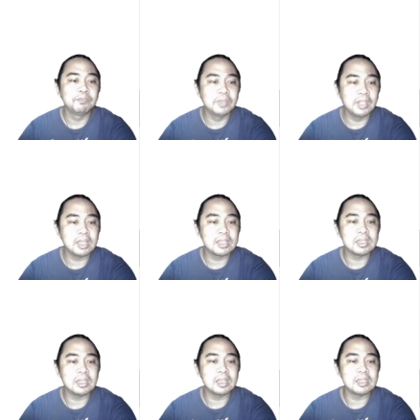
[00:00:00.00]
this
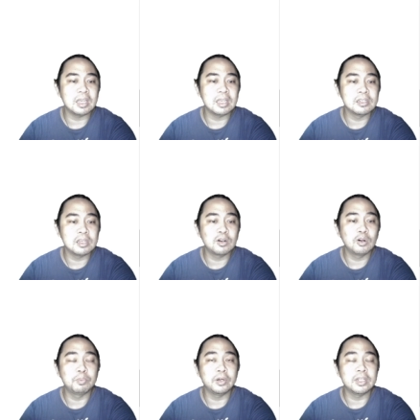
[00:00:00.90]
is a zero
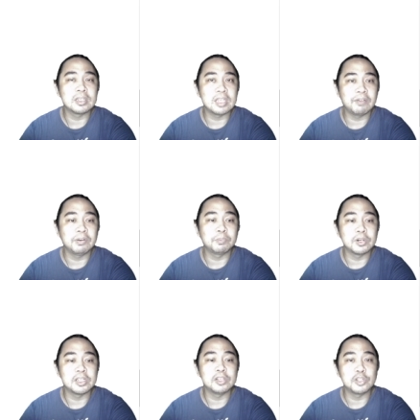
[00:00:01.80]
point seven
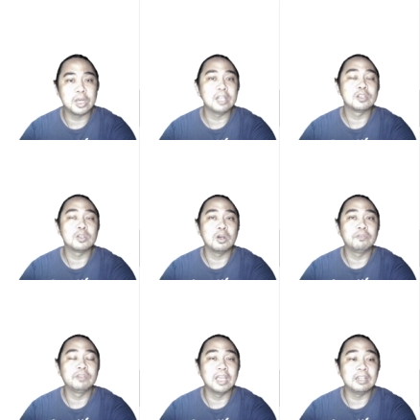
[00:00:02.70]
percent chance
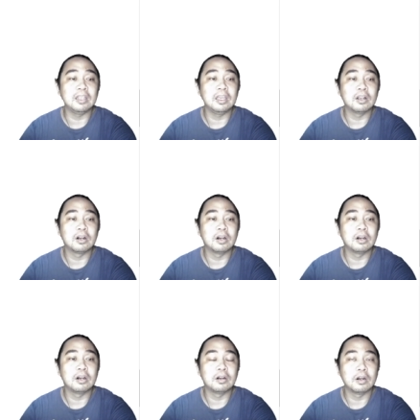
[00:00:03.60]
of getting
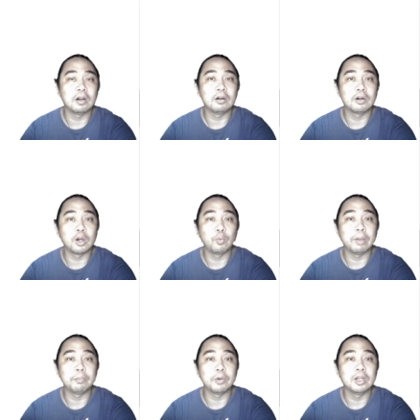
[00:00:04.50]
her, her, her
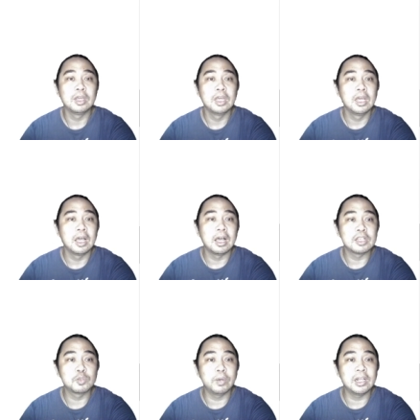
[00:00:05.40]
weapon.
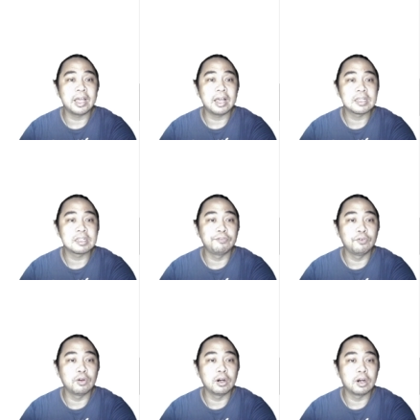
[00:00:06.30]
As well as
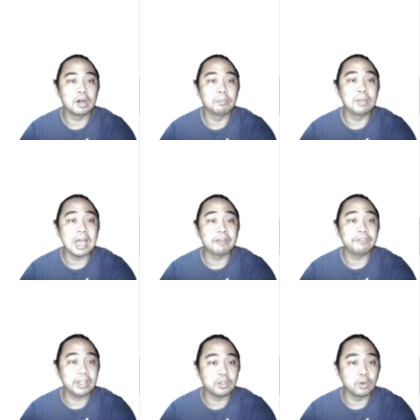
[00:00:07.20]
for her Black
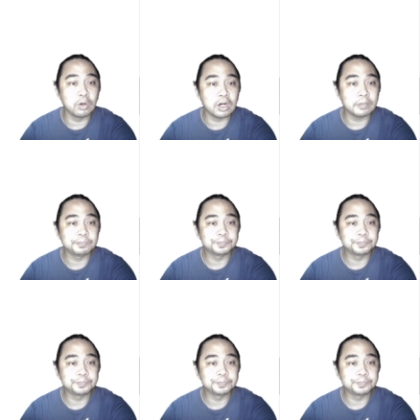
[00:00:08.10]
Fate Core.